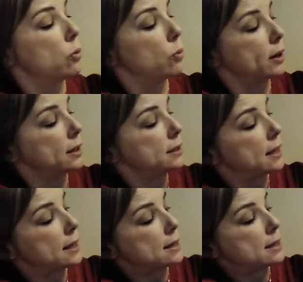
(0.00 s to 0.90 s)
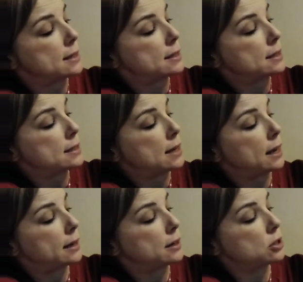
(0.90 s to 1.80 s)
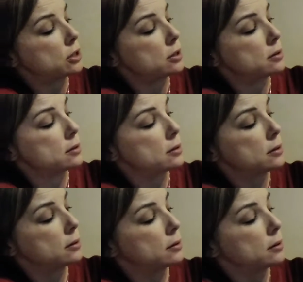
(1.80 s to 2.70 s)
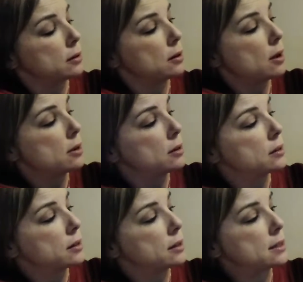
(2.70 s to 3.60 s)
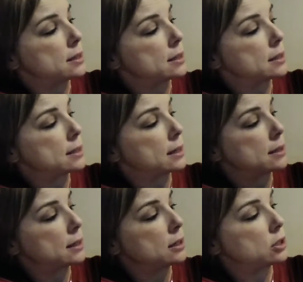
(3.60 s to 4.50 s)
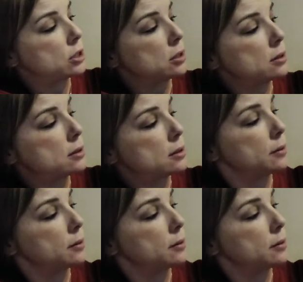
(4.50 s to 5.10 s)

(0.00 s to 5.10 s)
We're going to say that this is 10 inches. This is 6 inches,